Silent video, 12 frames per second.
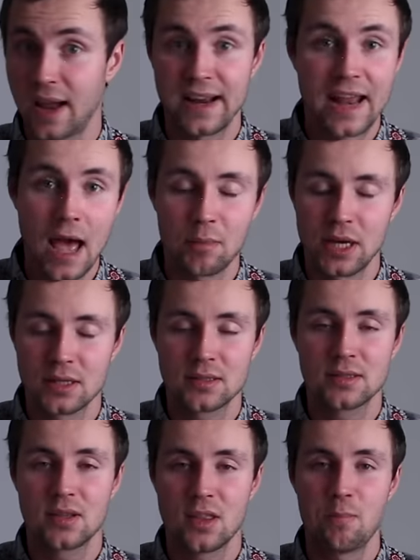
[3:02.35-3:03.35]

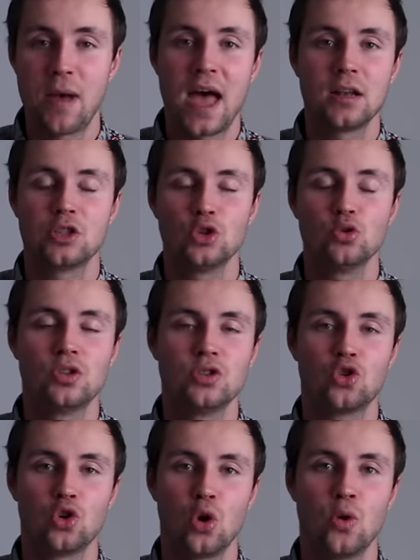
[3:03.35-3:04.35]
dynamics. The band chooses
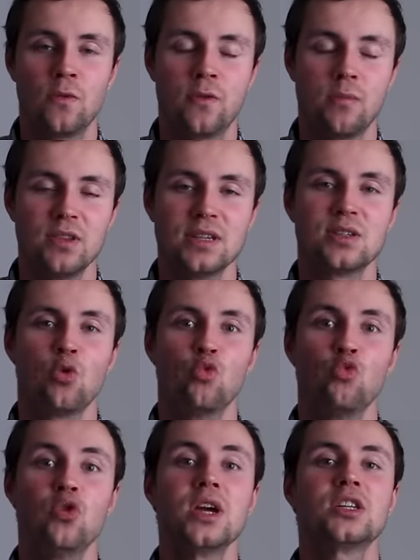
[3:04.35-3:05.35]
to go from this
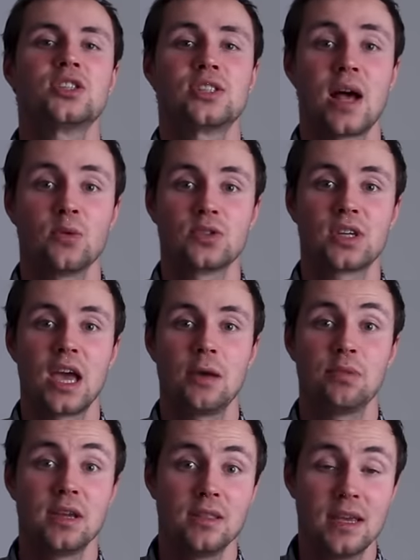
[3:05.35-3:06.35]
rich
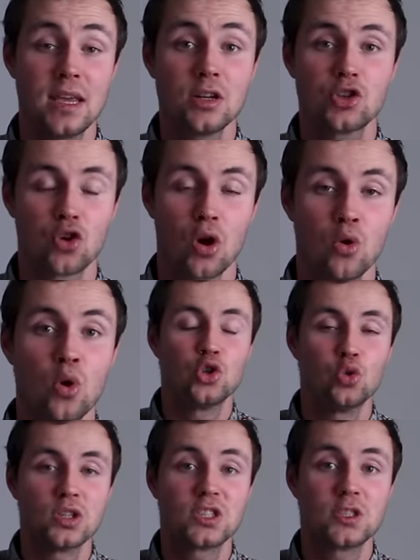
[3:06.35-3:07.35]
soundscape in the intro
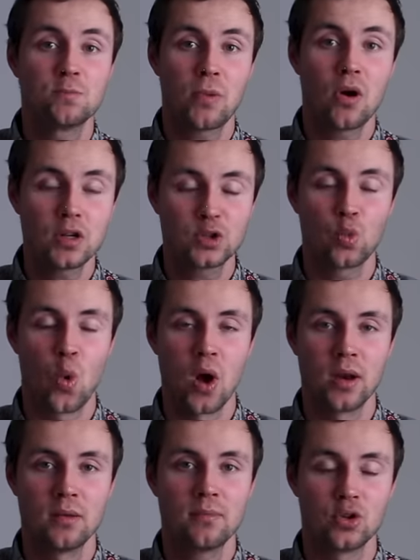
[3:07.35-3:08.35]
to a sparse
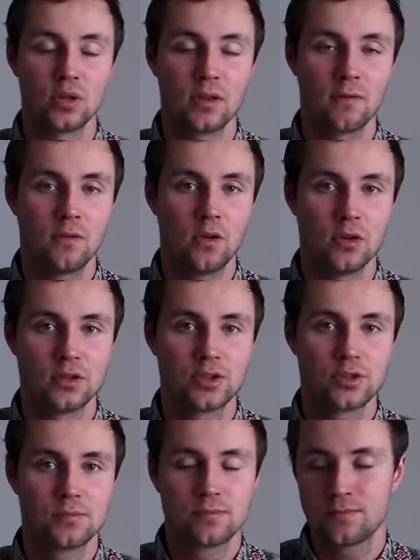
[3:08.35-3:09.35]
one during the
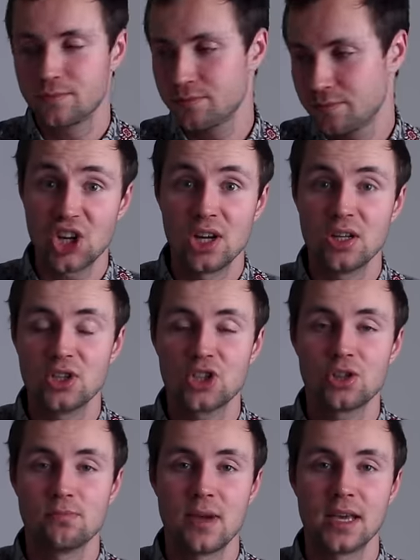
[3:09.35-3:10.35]
verse. And that
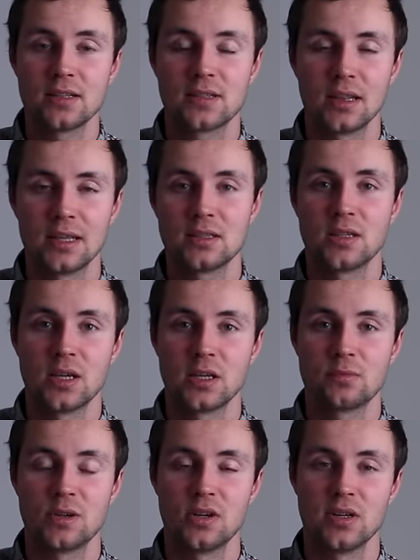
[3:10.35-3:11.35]
change makes the listening
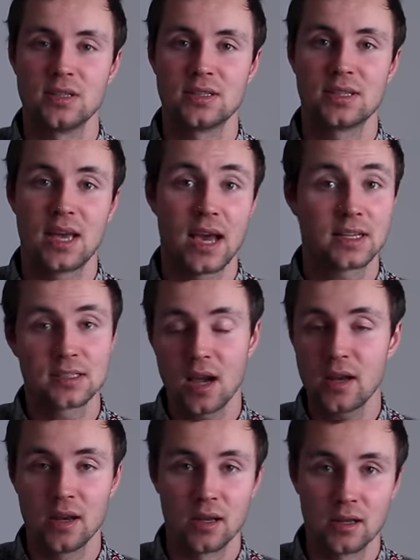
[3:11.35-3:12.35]
experience
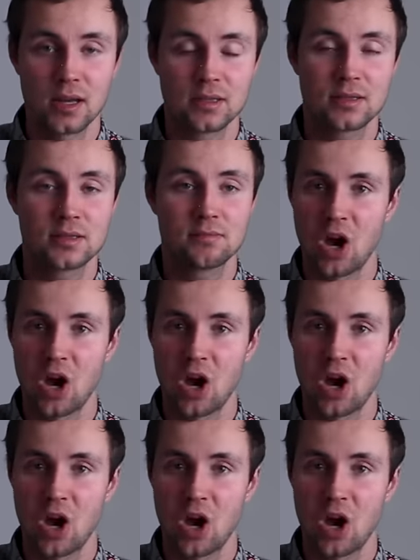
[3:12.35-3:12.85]
exciting. It's